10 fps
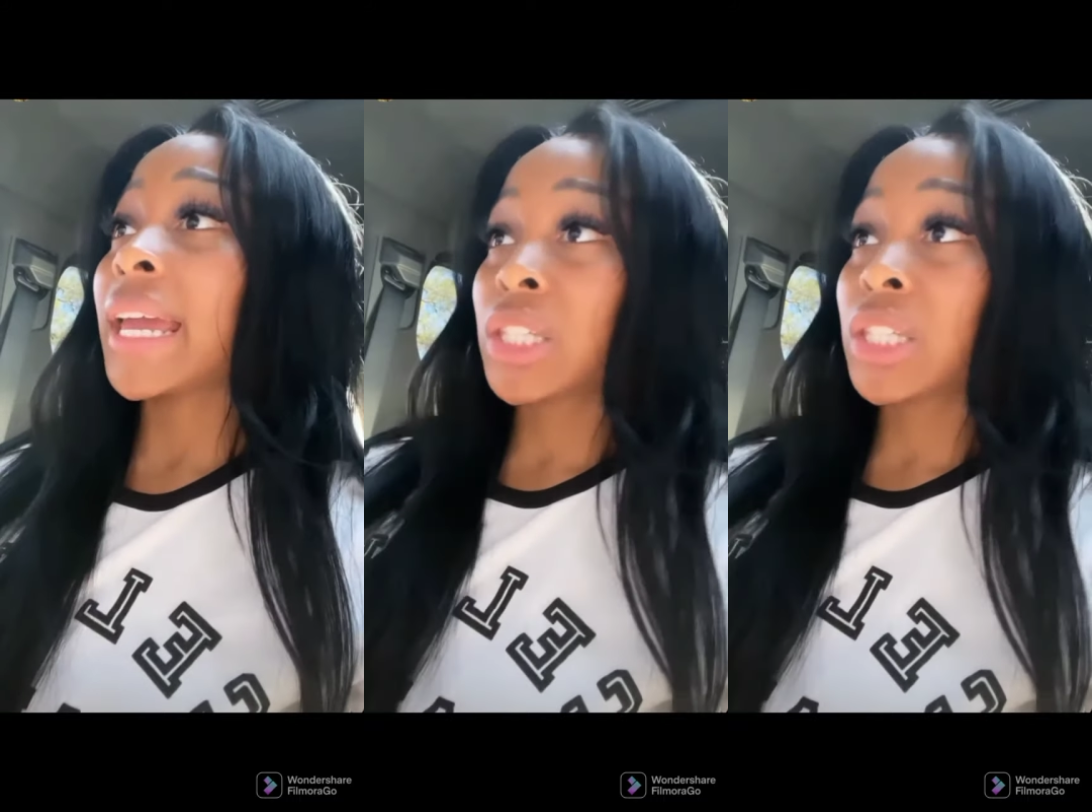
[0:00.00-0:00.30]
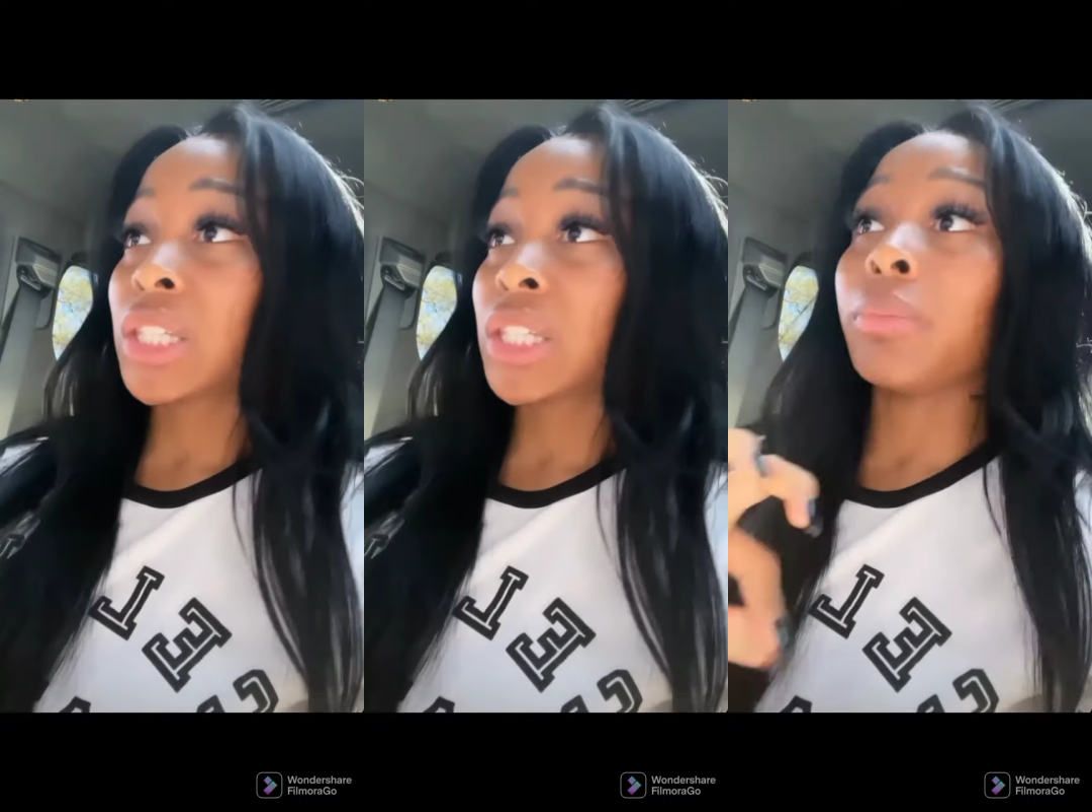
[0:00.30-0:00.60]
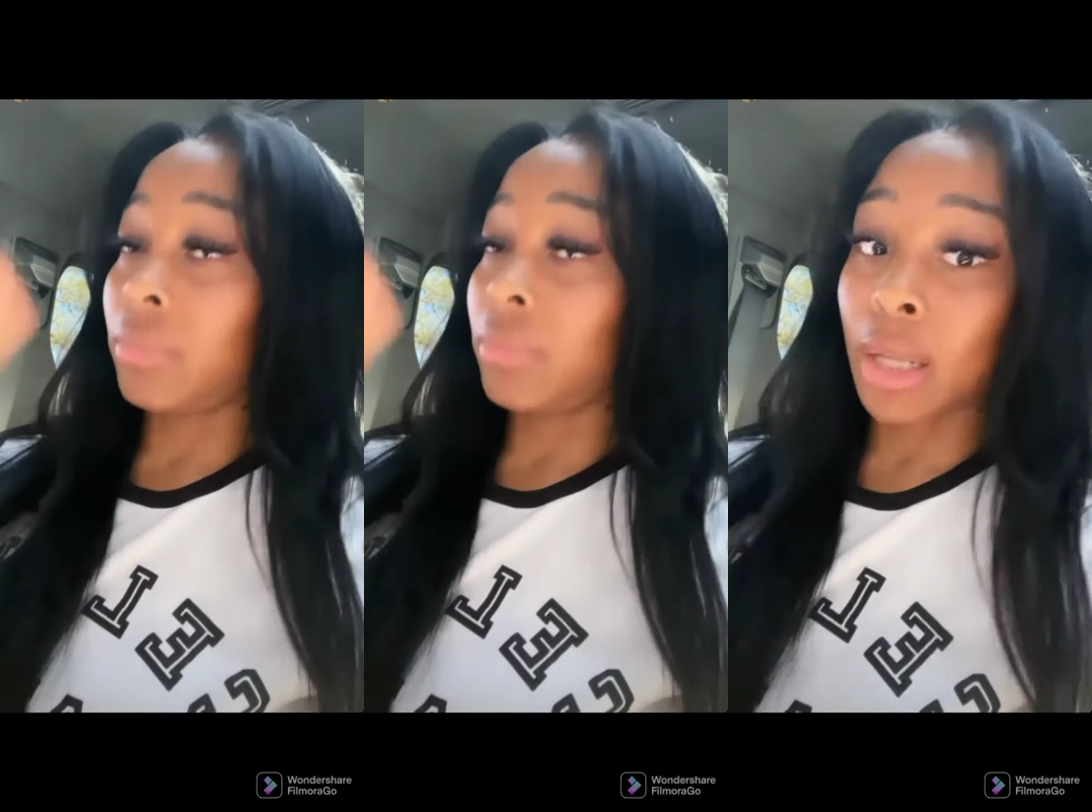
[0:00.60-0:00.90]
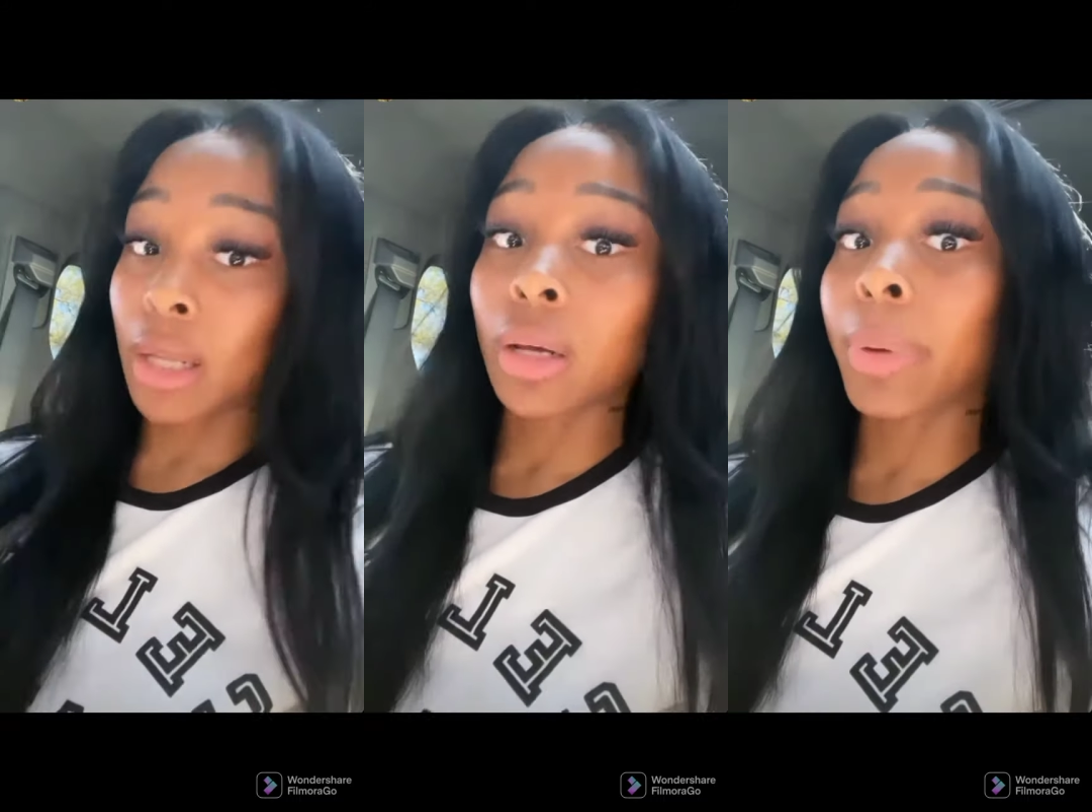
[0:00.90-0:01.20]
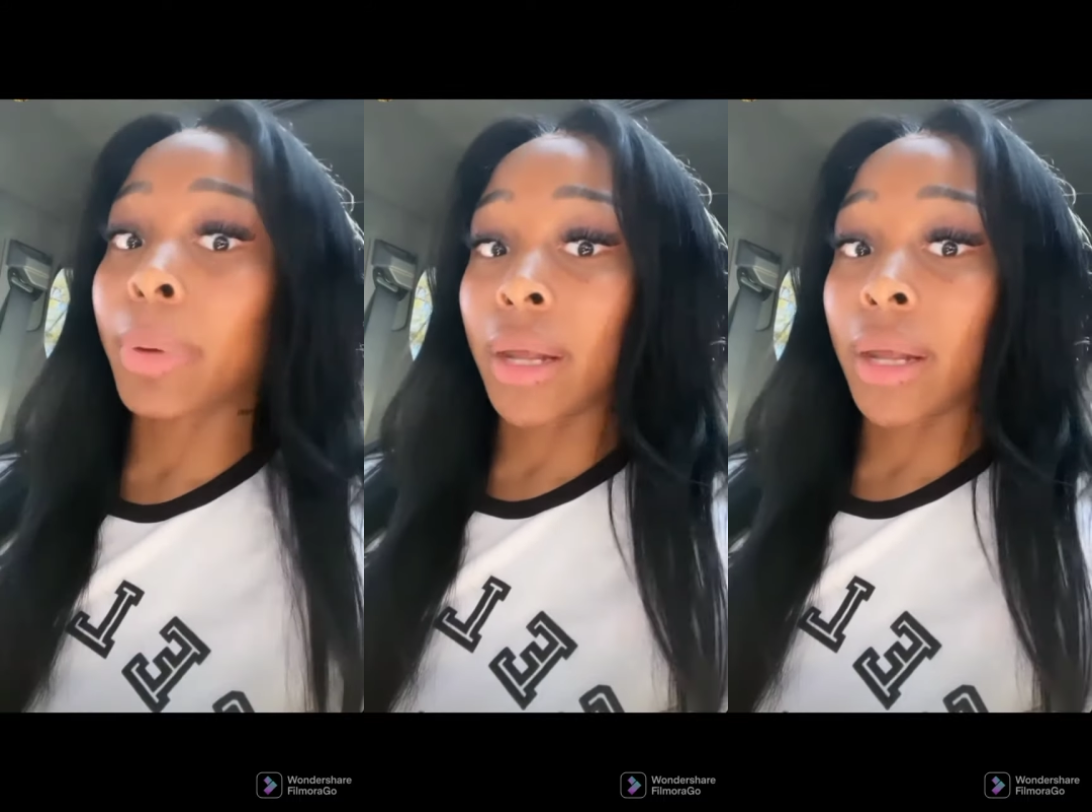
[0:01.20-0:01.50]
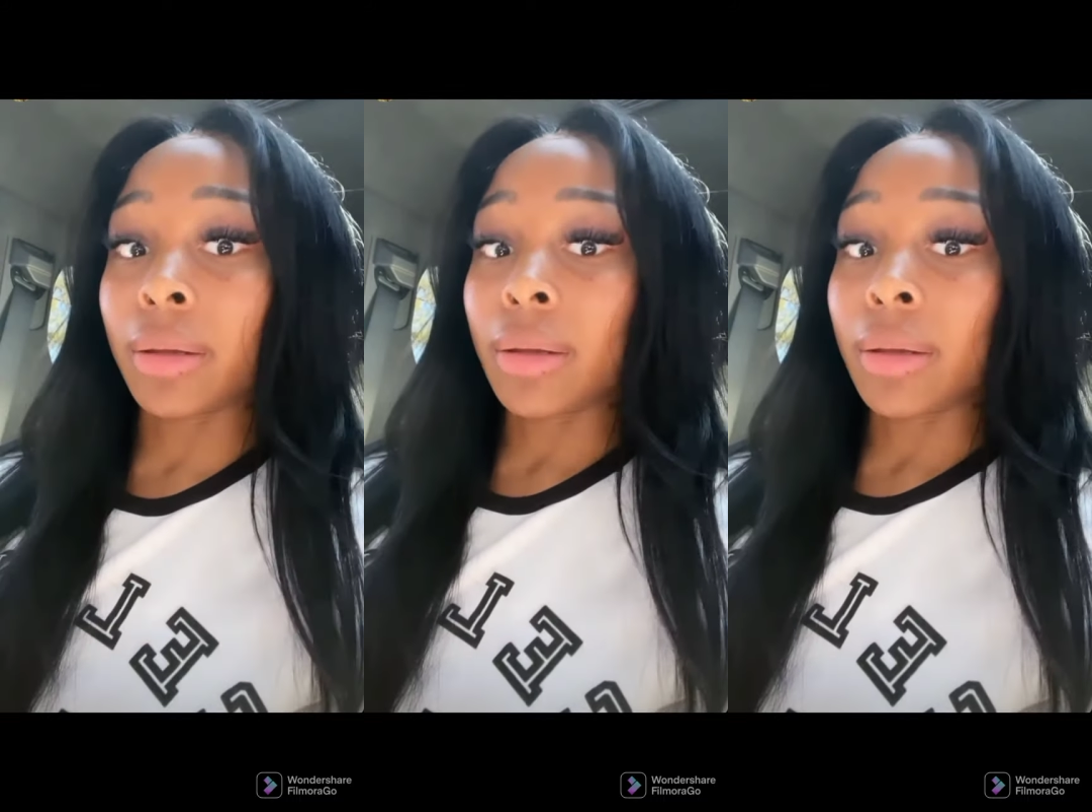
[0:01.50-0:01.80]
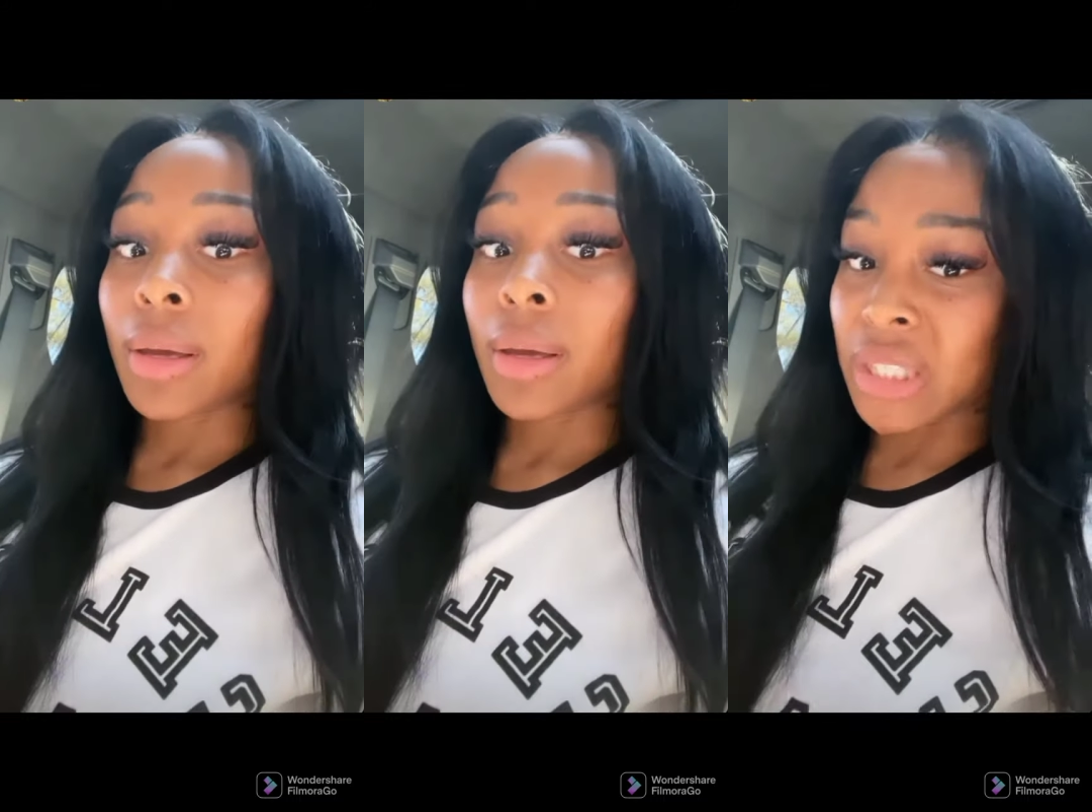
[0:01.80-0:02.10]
But to change it and mess it up, never.